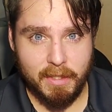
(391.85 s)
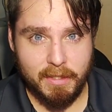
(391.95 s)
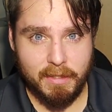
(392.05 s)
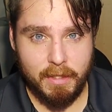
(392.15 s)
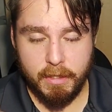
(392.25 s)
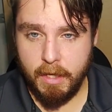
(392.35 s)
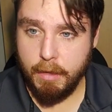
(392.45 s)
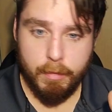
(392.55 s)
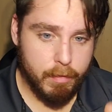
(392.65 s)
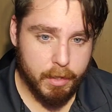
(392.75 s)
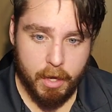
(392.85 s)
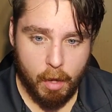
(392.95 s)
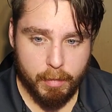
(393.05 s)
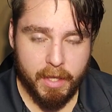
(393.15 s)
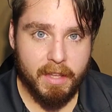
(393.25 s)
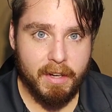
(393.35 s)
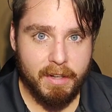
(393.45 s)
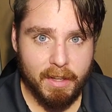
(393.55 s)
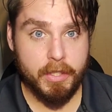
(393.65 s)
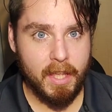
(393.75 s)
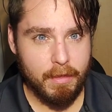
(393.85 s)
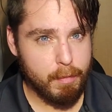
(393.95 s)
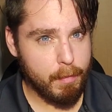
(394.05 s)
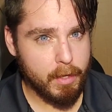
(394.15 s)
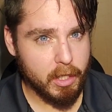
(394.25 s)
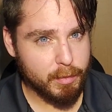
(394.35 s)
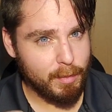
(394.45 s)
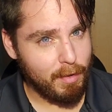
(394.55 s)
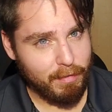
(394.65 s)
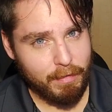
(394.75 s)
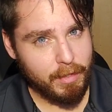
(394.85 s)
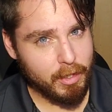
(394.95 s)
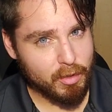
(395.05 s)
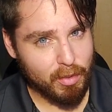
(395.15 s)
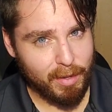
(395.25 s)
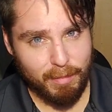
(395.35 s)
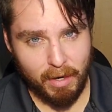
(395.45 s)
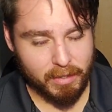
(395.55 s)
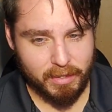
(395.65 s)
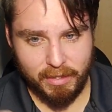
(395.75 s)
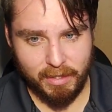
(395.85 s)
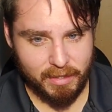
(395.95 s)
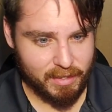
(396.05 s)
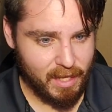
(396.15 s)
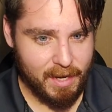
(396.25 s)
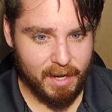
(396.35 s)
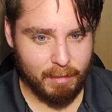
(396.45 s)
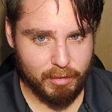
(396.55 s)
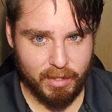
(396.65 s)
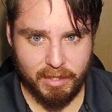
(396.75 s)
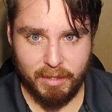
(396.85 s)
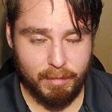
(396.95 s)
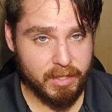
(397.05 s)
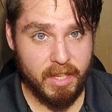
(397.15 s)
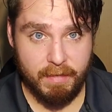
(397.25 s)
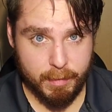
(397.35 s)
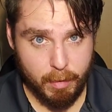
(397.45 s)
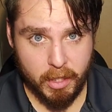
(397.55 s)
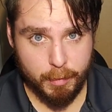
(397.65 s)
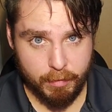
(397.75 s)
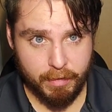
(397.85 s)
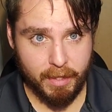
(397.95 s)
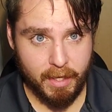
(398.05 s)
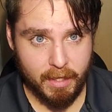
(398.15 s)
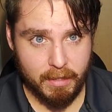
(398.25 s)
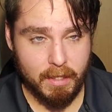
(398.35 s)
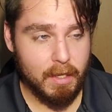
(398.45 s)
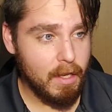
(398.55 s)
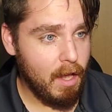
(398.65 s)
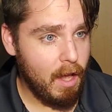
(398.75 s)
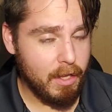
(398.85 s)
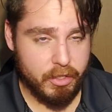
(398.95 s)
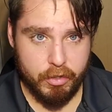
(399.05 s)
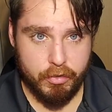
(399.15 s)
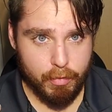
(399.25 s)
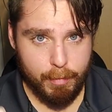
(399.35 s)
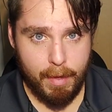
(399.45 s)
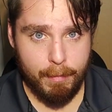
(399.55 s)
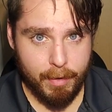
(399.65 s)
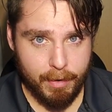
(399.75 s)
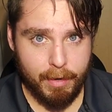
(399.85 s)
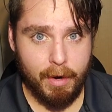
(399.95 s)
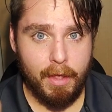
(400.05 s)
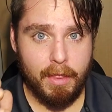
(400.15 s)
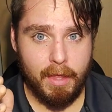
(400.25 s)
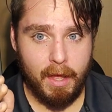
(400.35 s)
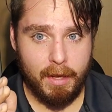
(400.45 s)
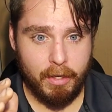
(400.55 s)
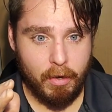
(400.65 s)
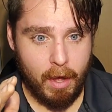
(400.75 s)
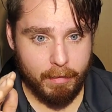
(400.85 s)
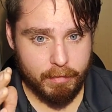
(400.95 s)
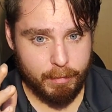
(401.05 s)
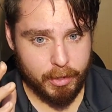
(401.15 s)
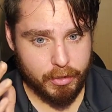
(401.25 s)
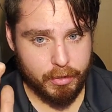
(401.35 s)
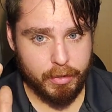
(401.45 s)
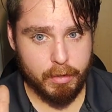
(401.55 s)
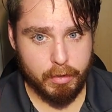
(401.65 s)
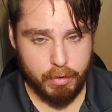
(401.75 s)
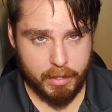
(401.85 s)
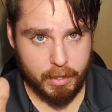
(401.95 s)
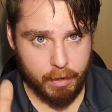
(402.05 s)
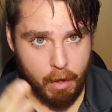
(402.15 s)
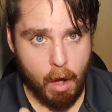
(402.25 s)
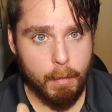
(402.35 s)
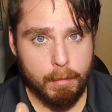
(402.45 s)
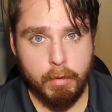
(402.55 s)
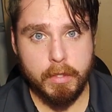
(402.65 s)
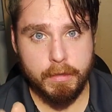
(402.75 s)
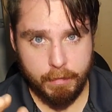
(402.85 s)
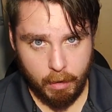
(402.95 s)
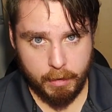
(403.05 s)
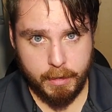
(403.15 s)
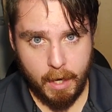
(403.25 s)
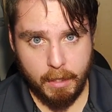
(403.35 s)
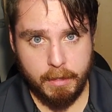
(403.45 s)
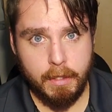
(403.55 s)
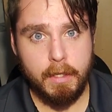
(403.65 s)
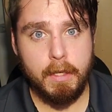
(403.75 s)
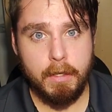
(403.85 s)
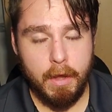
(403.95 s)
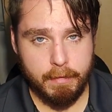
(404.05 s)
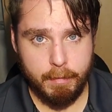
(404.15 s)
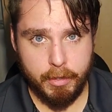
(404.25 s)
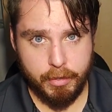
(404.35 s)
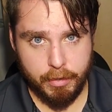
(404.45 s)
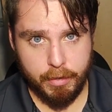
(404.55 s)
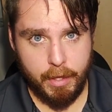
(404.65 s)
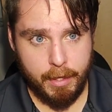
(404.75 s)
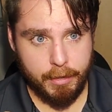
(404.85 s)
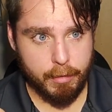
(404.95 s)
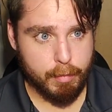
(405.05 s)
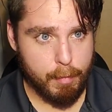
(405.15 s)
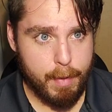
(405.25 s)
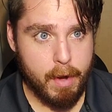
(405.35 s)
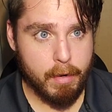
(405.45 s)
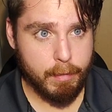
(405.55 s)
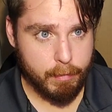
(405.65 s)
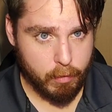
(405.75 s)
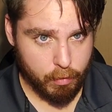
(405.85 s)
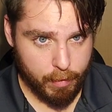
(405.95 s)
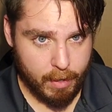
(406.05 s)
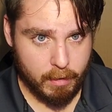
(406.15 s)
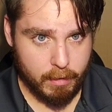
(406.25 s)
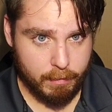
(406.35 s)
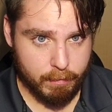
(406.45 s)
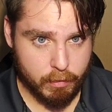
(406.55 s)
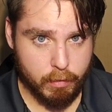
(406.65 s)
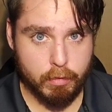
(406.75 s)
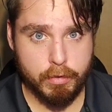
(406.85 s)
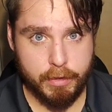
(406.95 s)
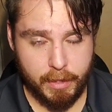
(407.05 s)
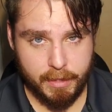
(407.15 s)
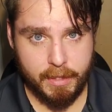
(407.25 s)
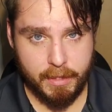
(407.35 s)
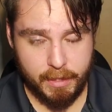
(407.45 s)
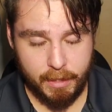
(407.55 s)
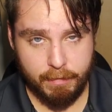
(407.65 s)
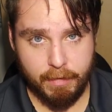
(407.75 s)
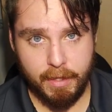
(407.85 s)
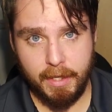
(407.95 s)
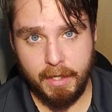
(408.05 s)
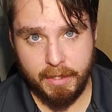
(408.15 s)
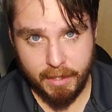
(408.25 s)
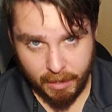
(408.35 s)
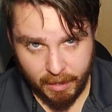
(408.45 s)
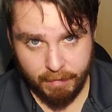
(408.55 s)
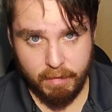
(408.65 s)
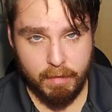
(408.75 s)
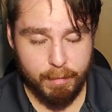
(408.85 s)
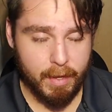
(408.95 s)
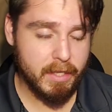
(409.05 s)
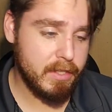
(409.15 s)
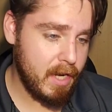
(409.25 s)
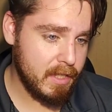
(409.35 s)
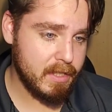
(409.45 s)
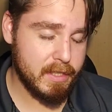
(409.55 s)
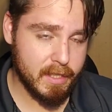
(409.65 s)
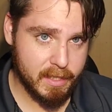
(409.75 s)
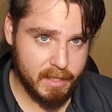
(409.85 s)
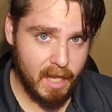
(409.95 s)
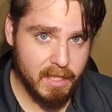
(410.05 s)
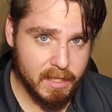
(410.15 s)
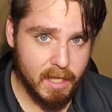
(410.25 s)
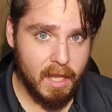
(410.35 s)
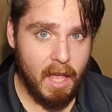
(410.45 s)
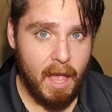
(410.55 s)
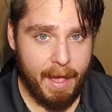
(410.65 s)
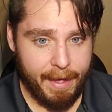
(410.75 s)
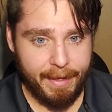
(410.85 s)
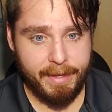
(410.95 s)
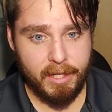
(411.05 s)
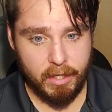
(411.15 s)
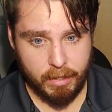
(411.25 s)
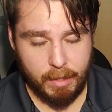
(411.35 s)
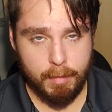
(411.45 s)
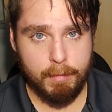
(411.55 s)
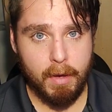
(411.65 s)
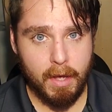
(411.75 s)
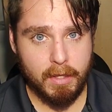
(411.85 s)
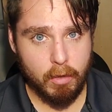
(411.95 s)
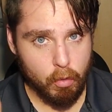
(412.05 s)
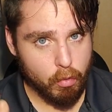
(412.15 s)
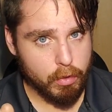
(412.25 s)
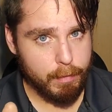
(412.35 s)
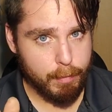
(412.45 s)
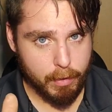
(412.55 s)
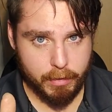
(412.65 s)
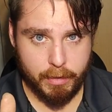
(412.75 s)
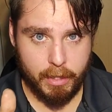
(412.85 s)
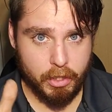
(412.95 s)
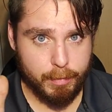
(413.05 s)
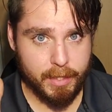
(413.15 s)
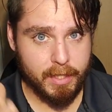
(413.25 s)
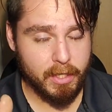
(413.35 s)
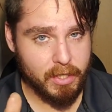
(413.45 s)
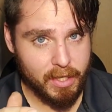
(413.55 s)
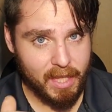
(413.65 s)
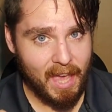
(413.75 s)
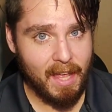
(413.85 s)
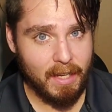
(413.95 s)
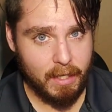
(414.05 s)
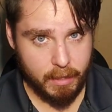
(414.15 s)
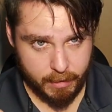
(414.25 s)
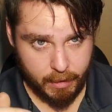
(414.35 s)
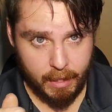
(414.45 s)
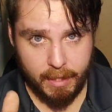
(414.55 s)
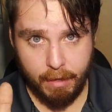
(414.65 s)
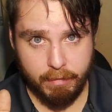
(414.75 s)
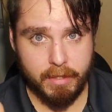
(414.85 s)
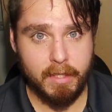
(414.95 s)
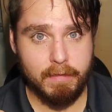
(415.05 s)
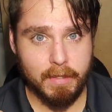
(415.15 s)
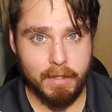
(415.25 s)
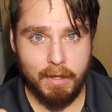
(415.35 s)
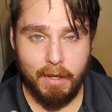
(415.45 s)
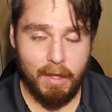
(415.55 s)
It doesn't have to be really complicated. Altogether, it probably cost me about 15 or 20 bucks just to set it up so that it's going to be as safe as possible for the kids. Just remember that you have to make sure you're addressing the common points of contact. You have to make sure that you're preparing correctly for social distancing for the kids to give them the best chance at success. And keep in mind, the only person that should be touching the candy is the kid that receives it.